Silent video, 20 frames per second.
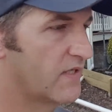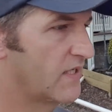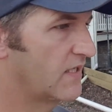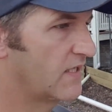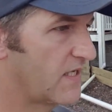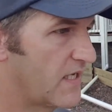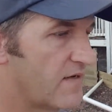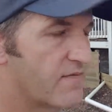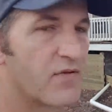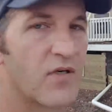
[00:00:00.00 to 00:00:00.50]

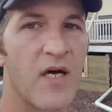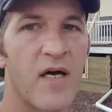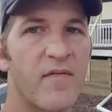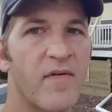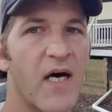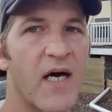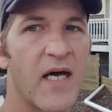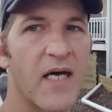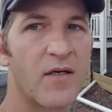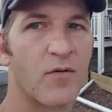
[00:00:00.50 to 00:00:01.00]
and never have
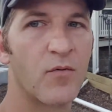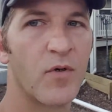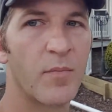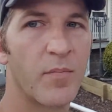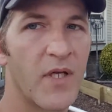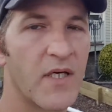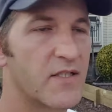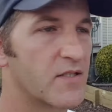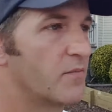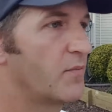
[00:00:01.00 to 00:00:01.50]
I had to
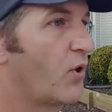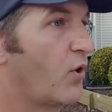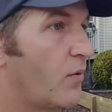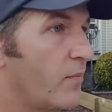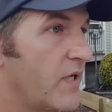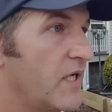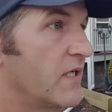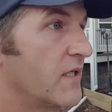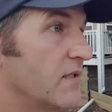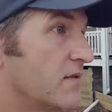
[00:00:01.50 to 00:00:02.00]
replace a
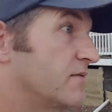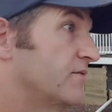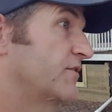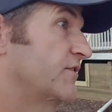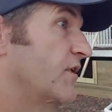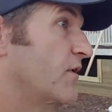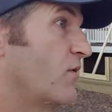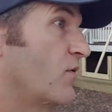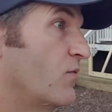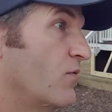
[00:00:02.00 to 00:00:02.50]
bulb in it.
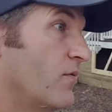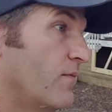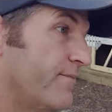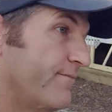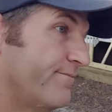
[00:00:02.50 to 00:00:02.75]
So,